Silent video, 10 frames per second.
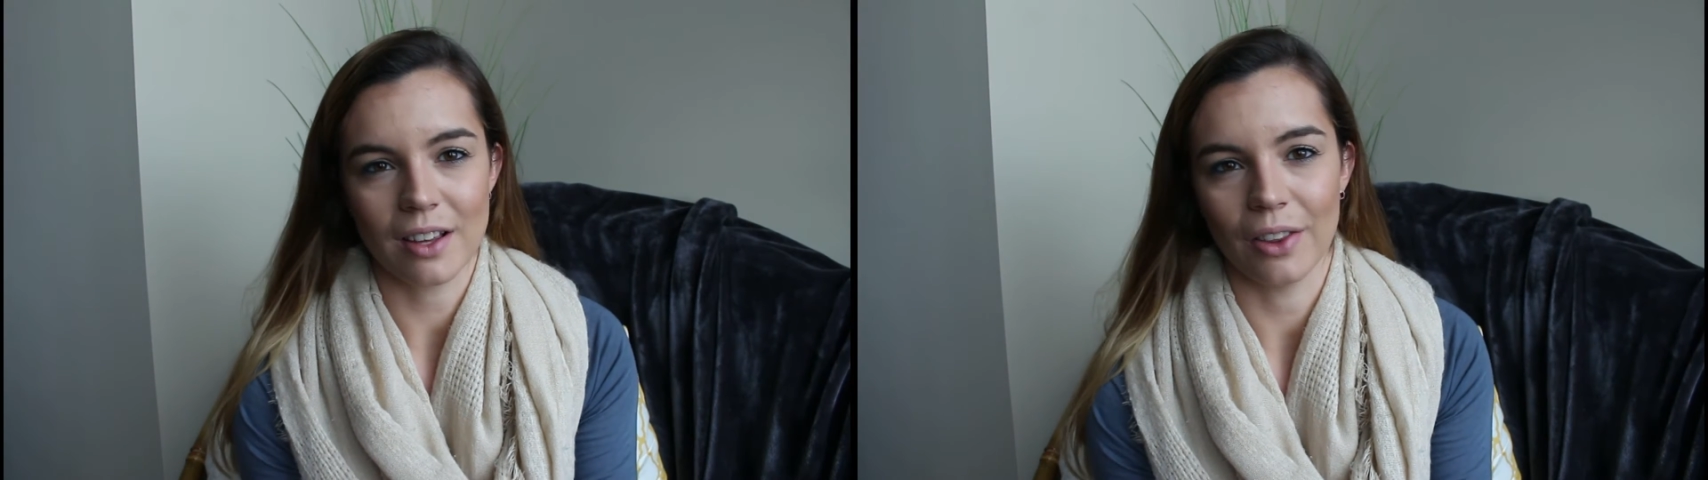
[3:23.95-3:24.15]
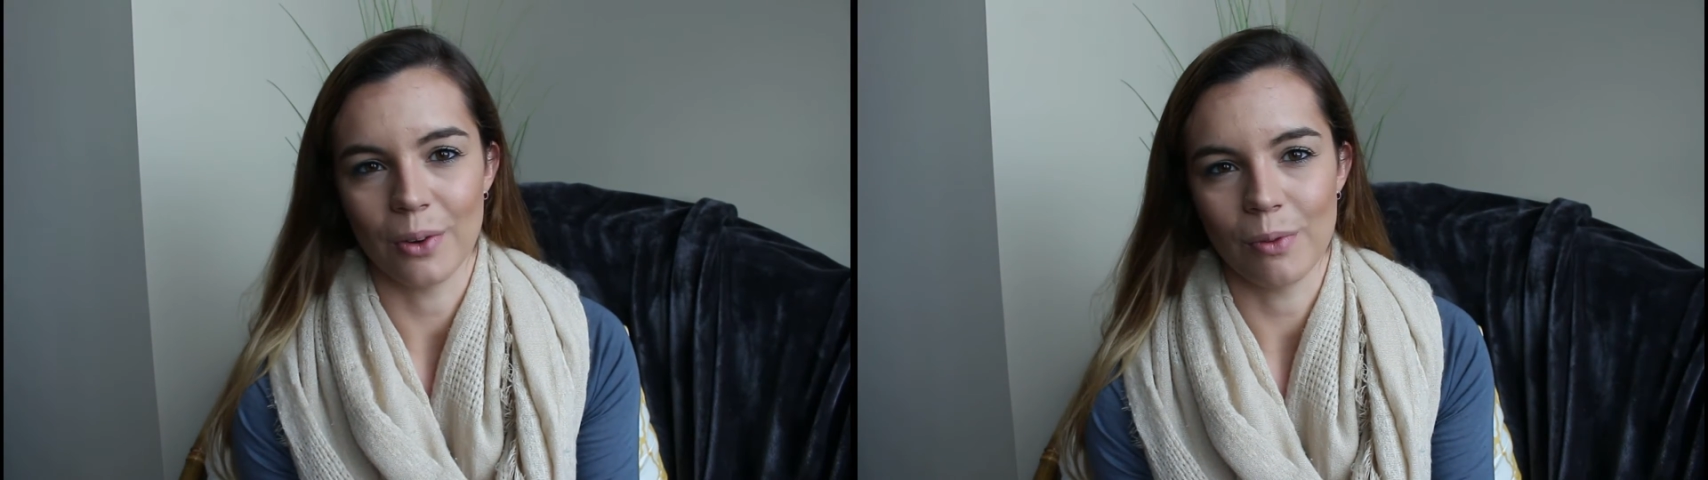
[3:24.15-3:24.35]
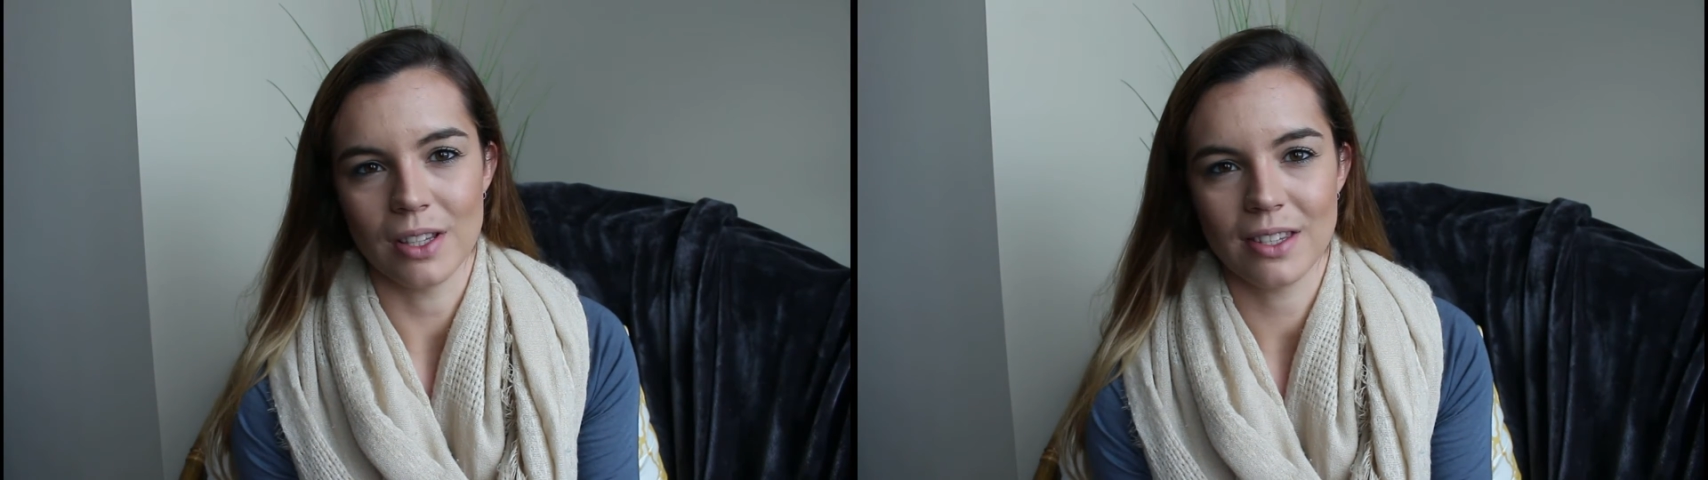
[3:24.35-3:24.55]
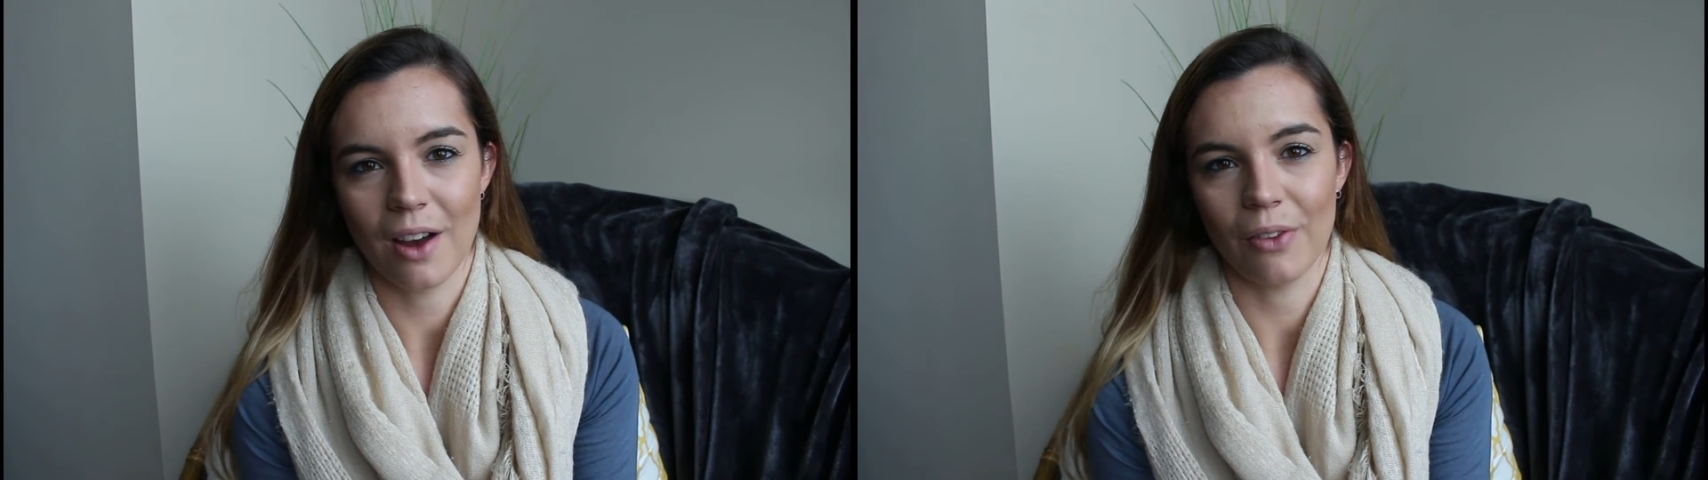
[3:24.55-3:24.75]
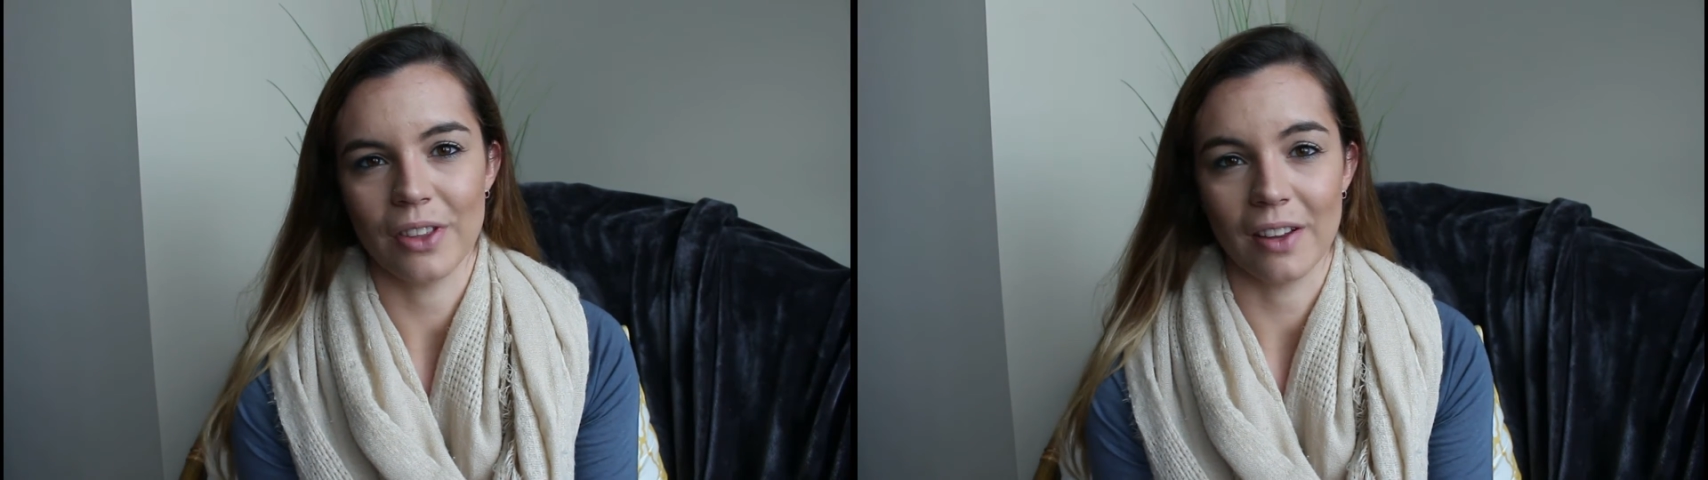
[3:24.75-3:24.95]
other ones
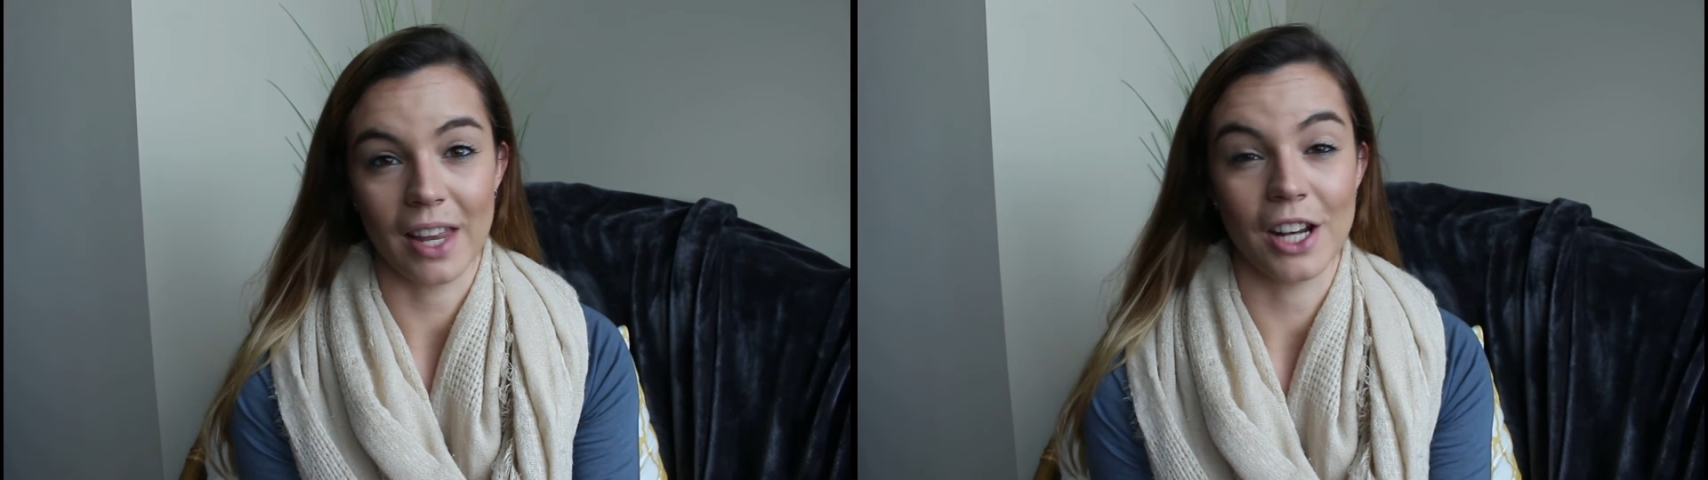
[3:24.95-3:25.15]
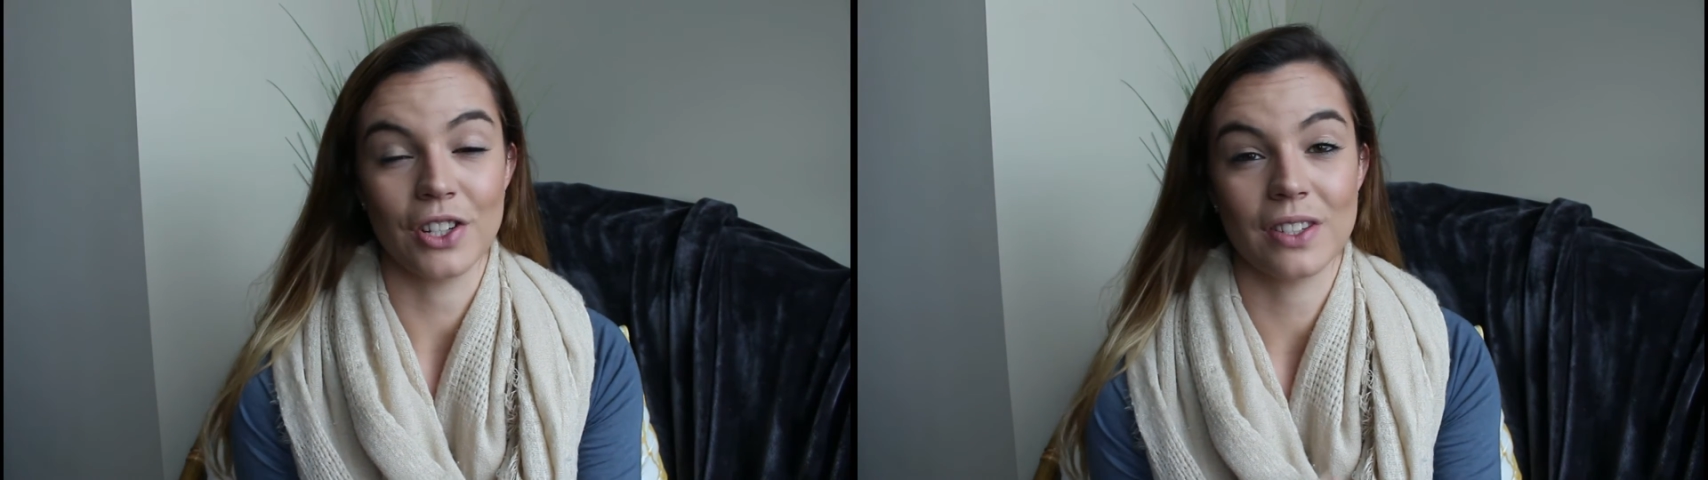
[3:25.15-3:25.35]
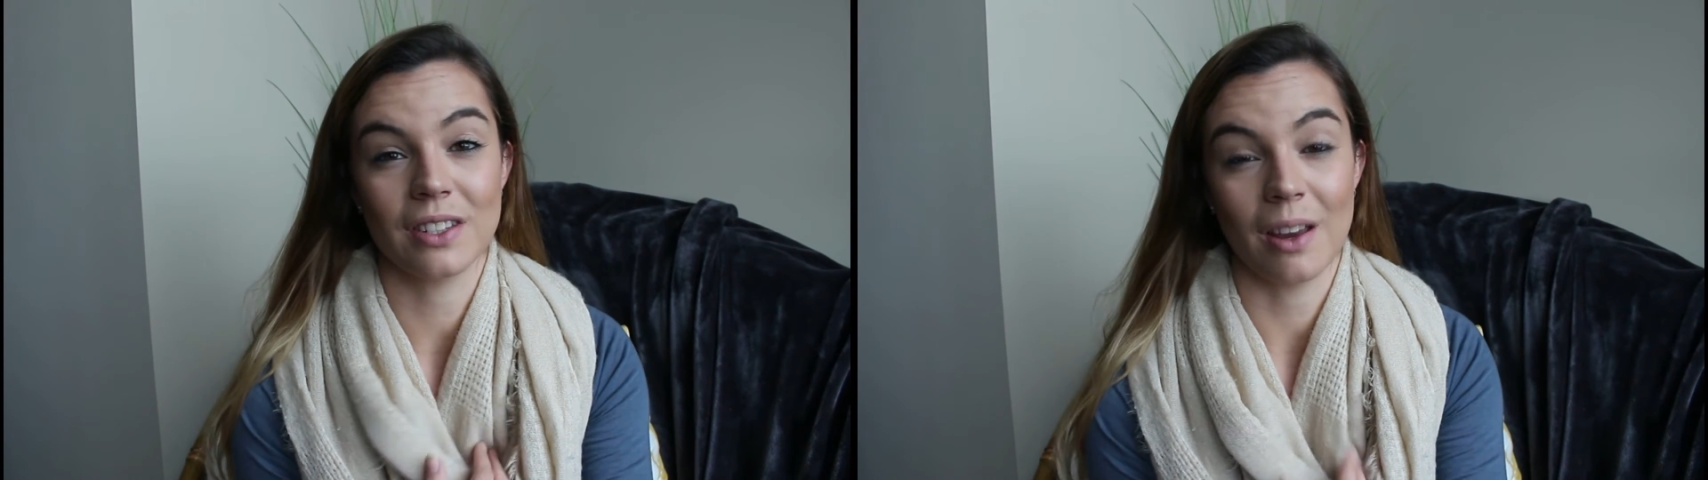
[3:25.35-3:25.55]
out there that I just